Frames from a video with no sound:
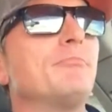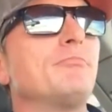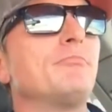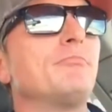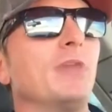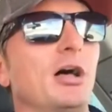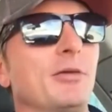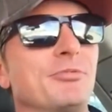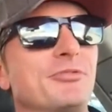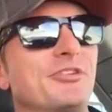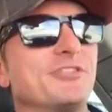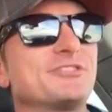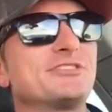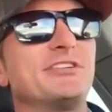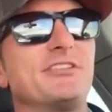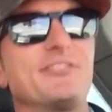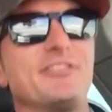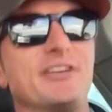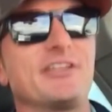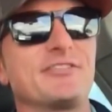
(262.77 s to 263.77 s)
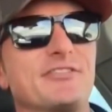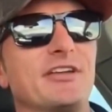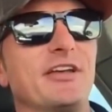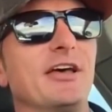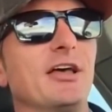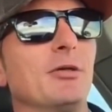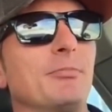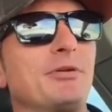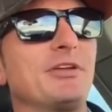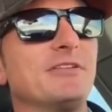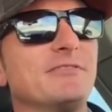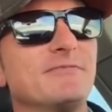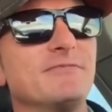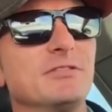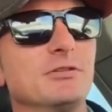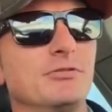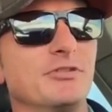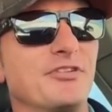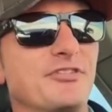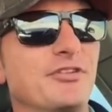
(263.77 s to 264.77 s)
ball position and things to help
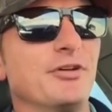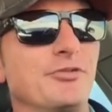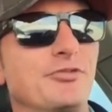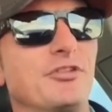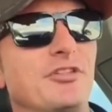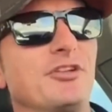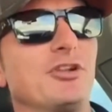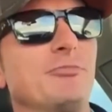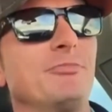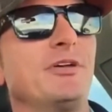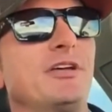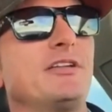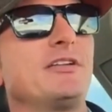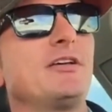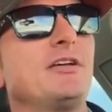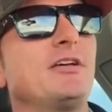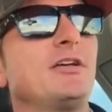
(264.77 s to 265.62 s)
influence those a little bit.